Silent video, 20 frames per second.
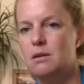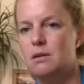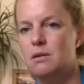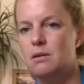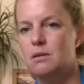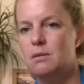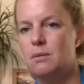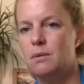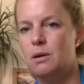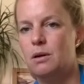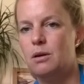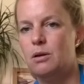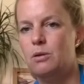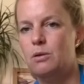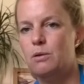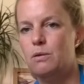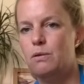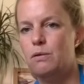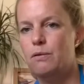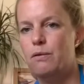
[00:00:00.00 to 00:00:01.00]
We're gonna
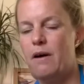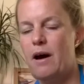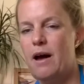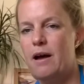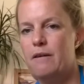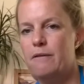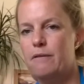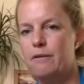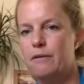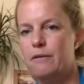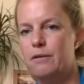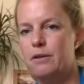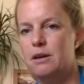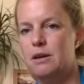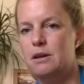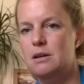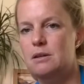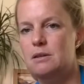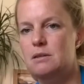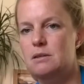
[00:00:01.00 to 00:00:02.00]
do 5 of
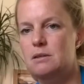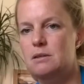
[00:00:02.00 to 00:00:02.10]
these.